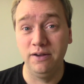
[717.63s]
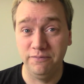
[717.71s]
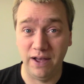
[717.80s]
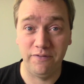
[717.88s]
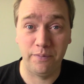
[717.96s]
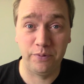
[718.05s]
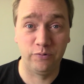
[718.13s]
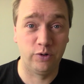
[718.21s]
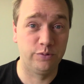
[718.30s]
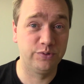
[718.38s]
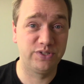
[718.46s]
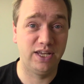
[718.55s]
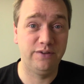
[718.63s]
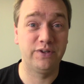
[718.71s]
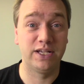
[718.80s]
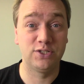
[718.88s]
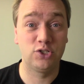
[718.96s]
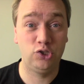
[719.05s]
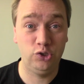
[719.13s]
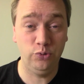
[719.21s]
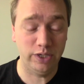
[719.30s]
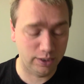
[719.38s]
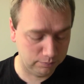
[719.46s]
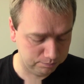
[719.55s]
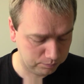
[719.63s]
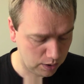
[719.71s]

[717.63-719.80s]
5-up invulnerable save against shooting.